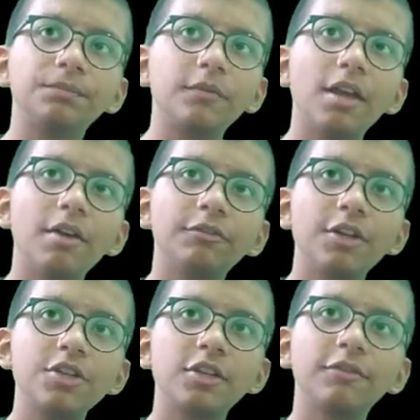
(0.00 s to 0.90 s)
We have a
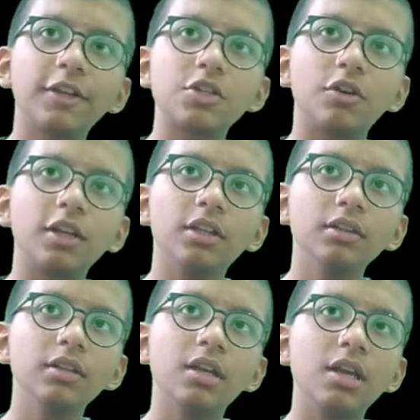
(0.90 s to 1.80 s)
function factorial
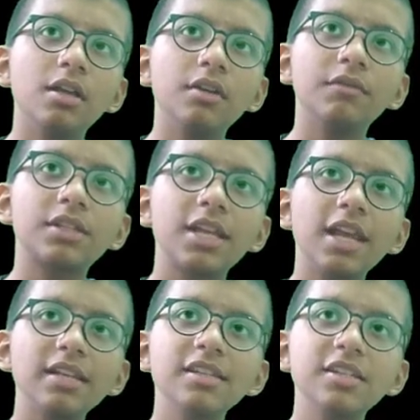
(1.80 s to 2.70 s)
which
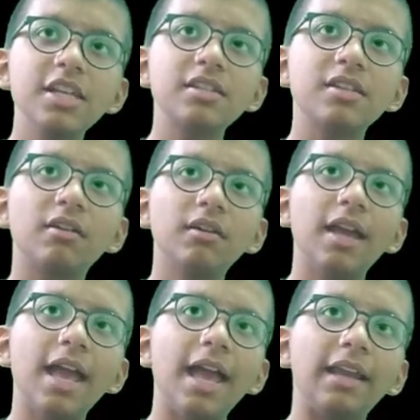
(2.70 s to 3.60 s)
takes an integer
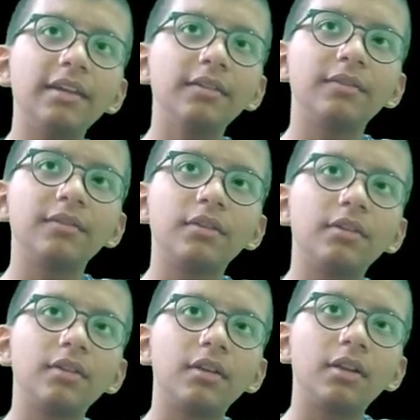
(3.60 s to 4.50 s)
n,
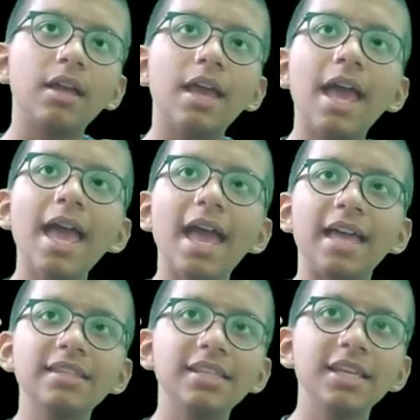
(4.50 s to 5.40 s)
and